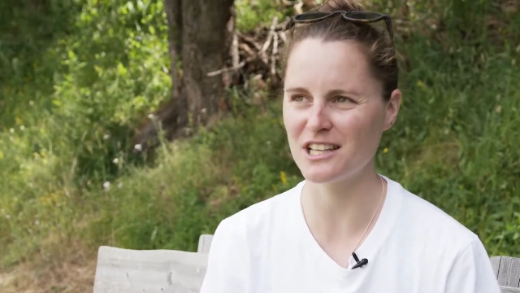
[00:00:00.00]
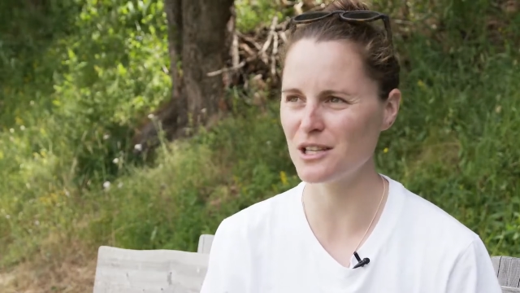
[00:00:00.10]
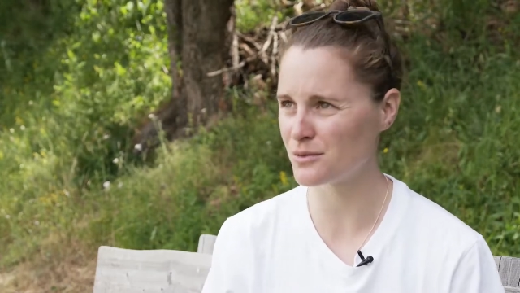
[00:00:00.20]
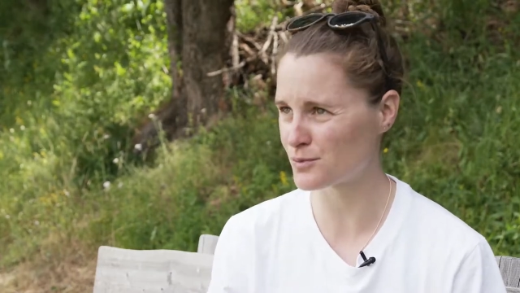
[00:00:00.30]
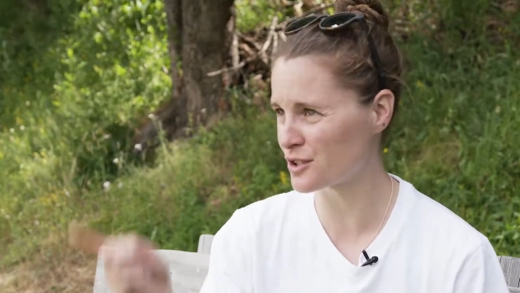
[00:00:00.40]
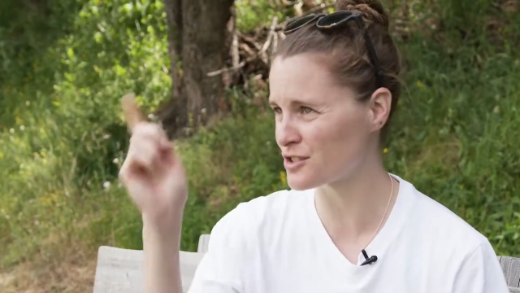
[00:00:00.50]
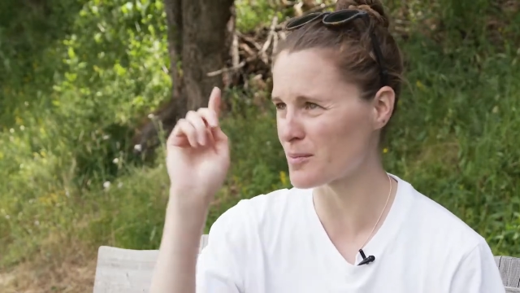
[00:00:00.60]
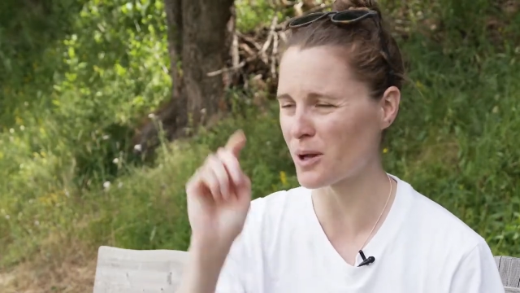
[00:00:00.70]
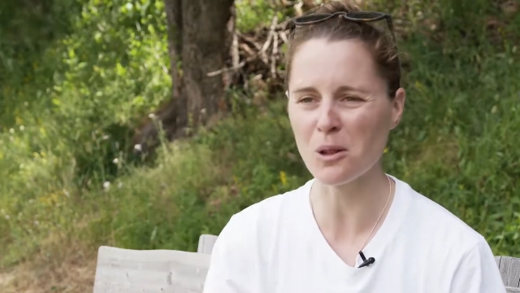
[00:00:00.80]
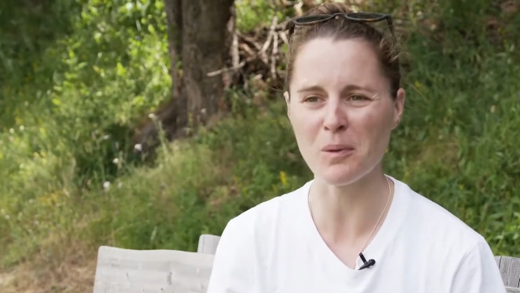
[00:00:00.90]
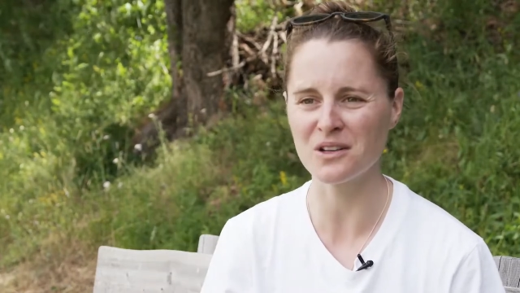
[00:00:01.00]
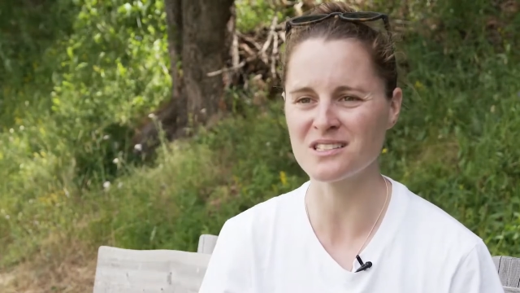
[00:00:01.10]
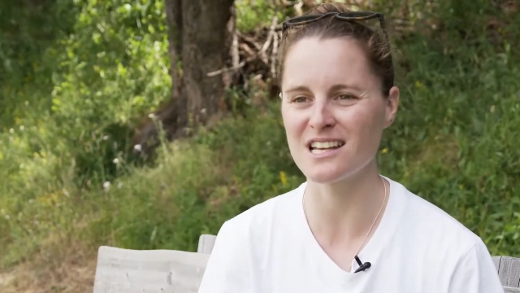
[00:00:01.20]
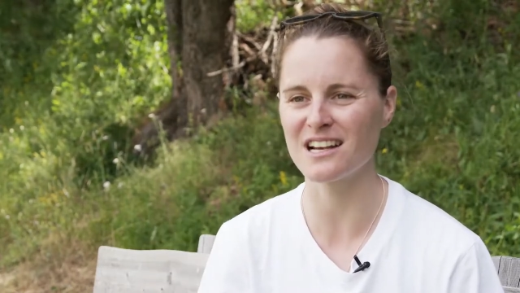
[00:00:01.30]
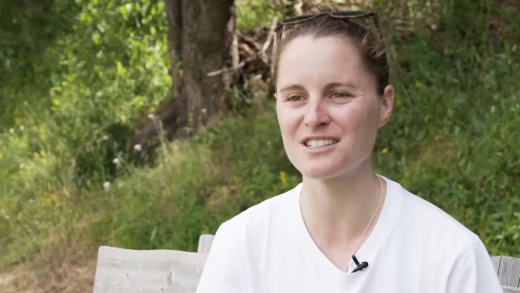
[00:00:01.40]
He runs up all the
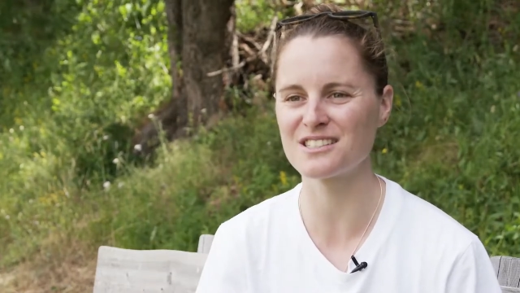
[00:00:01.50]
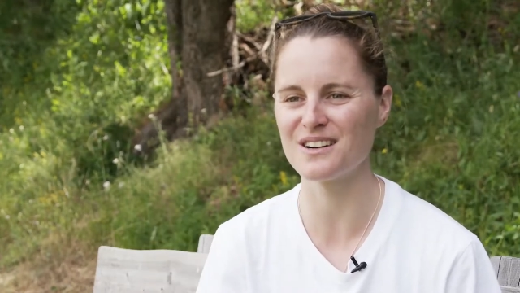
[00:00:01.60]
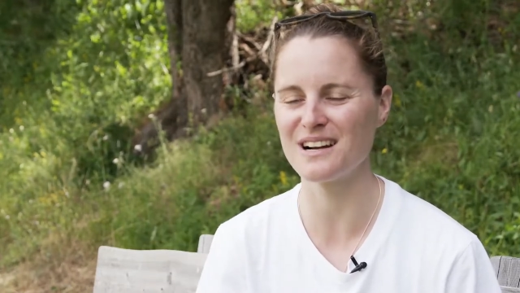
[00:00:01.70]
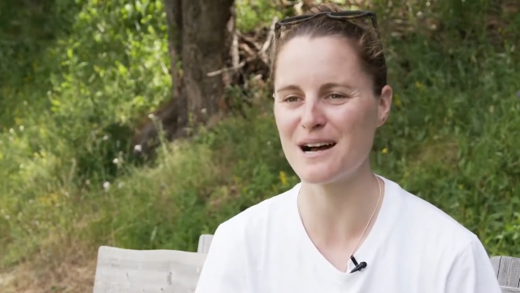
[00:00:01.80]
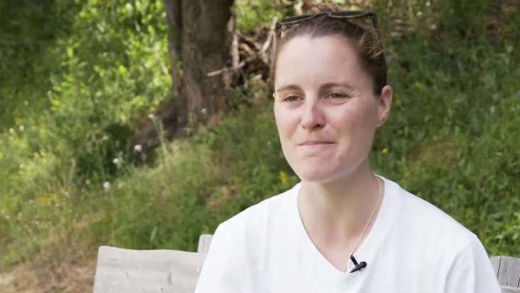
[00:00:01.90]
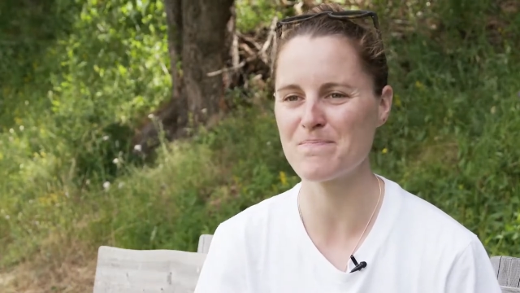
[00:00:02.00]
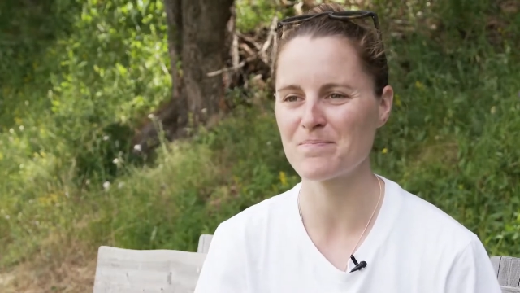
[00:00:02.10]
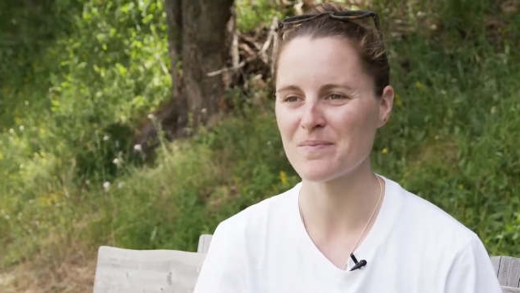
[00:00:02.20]
mountains here, so